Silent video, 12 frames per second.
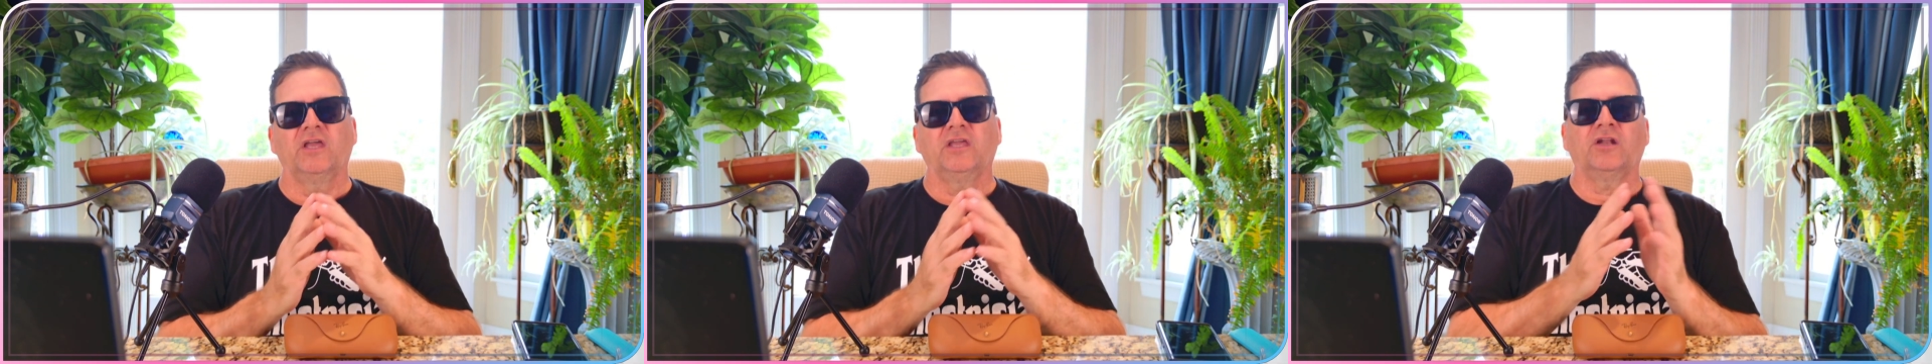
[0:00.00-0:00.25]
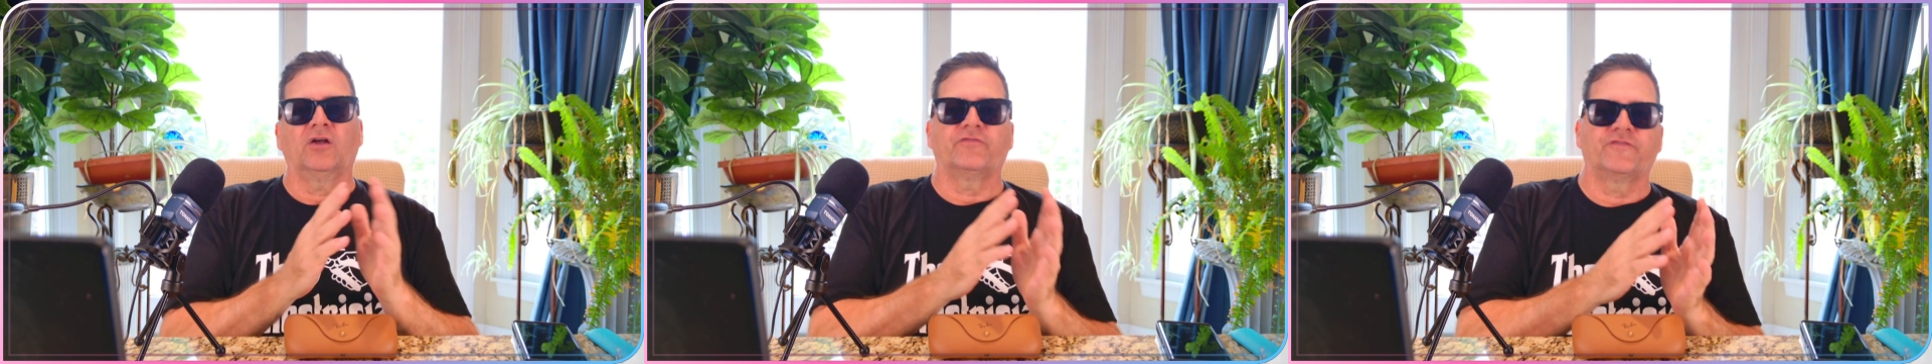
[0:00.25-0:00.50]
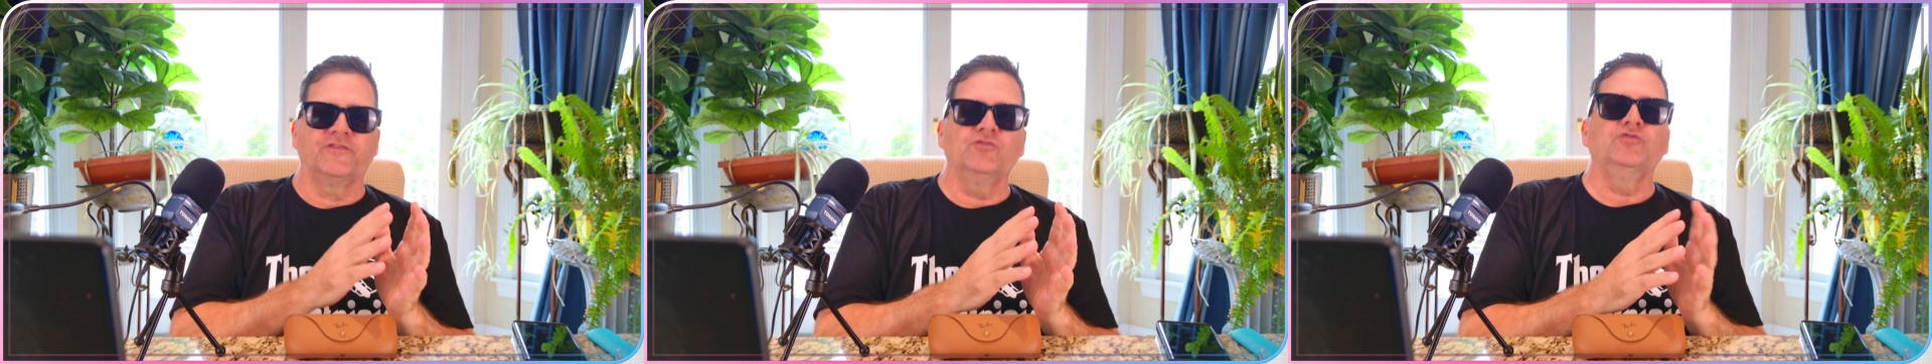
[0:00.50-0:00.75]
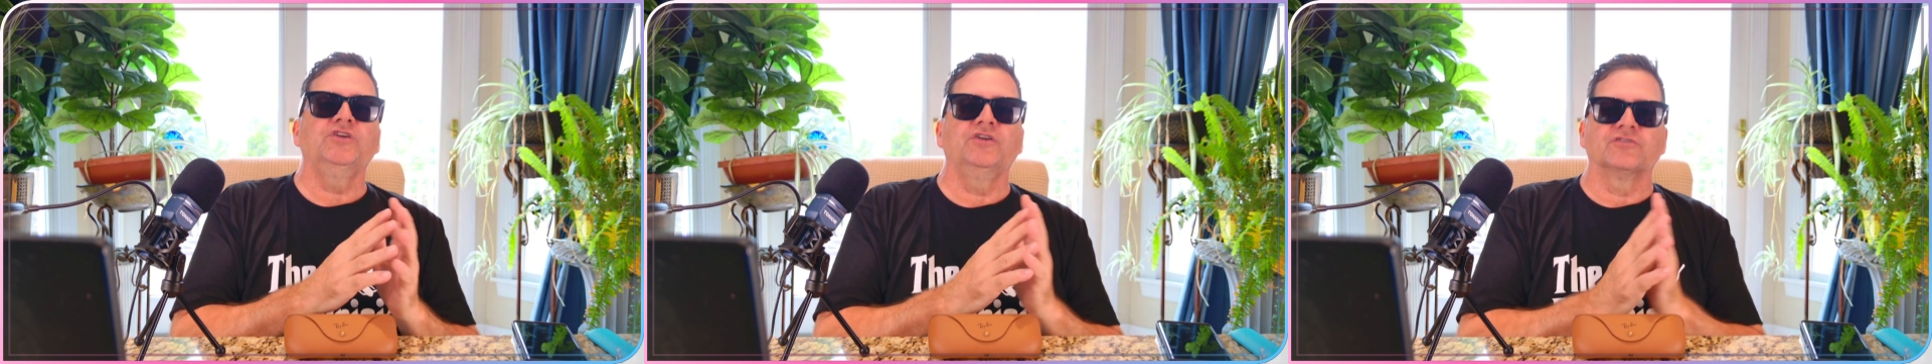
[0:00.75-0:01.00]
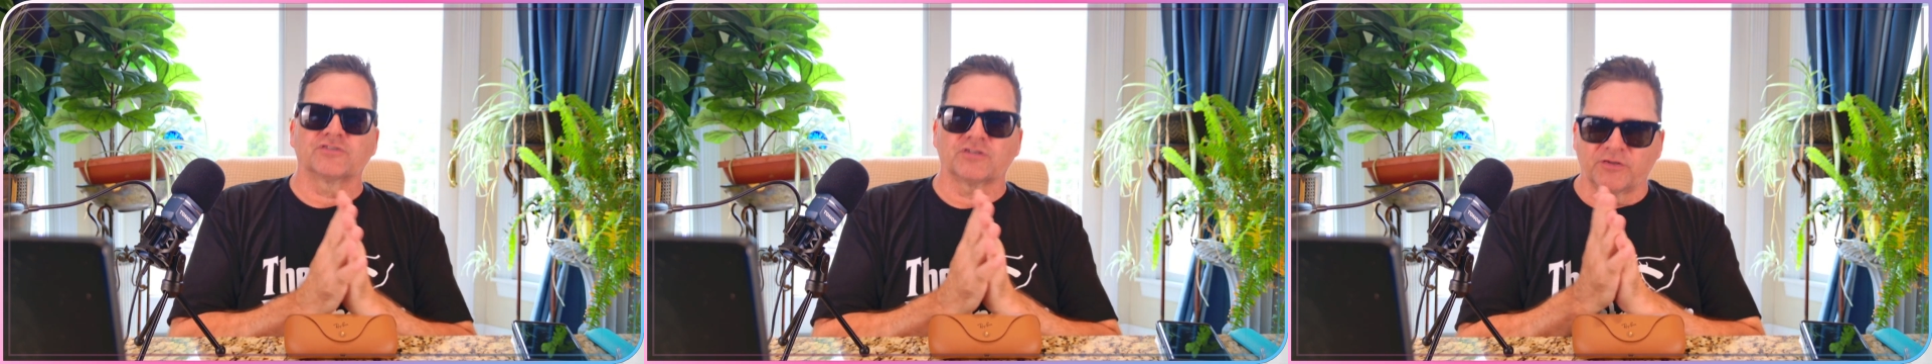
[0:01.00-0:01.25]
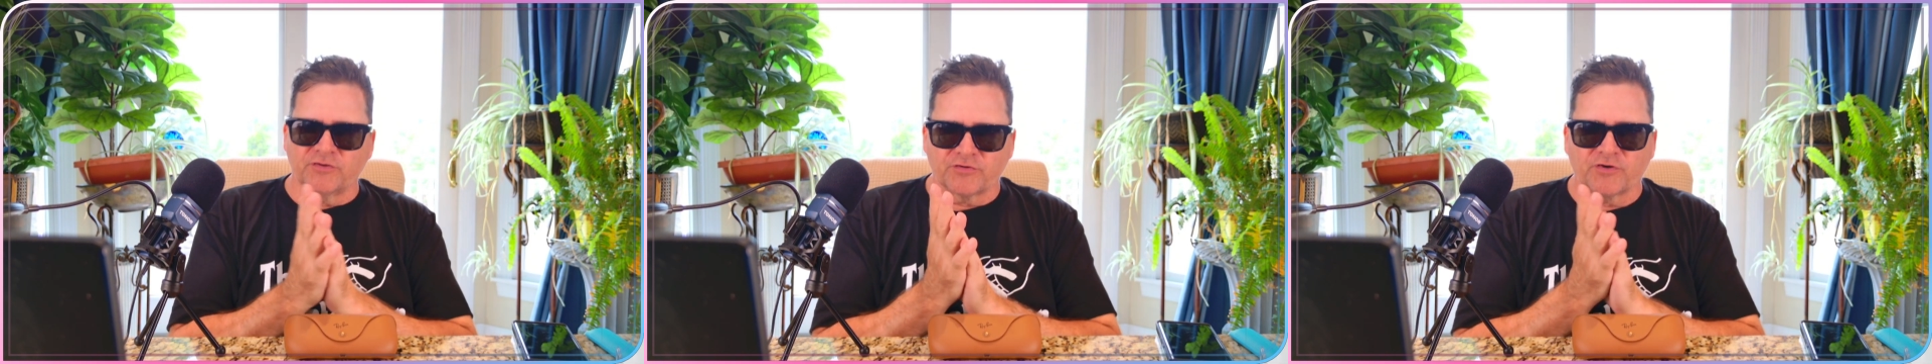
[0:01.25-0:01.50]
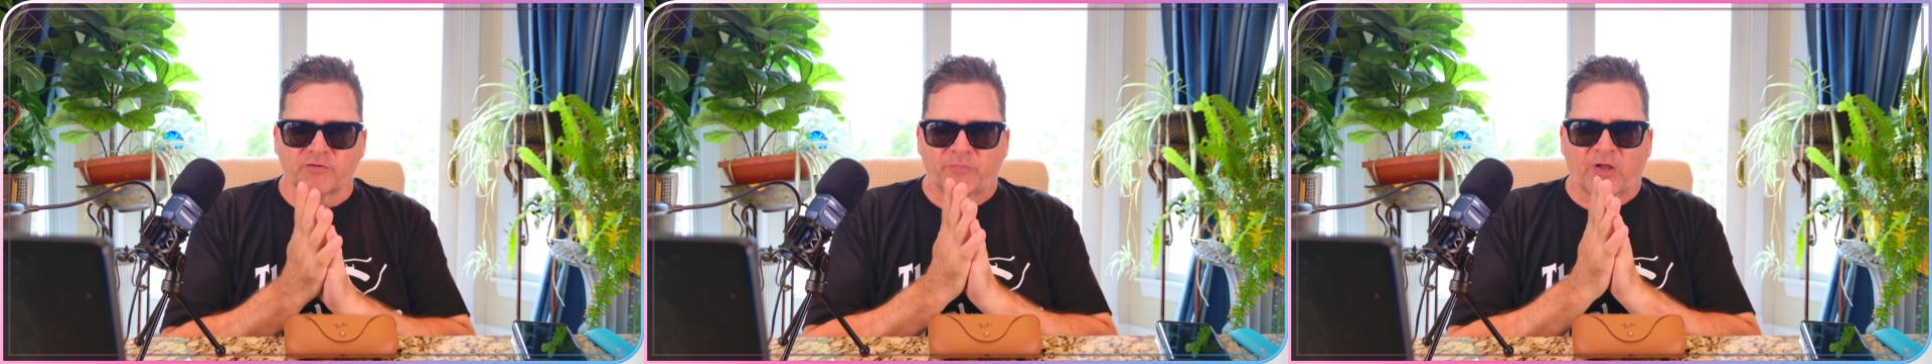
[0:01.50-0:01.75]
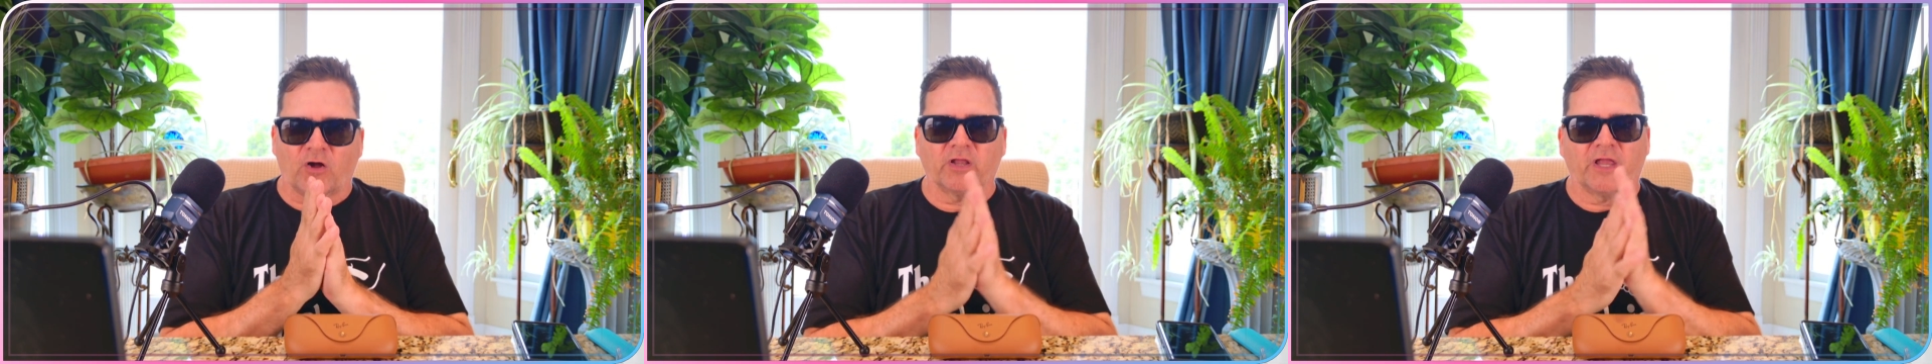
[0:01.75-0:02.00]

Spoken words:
you know, a few years under their belt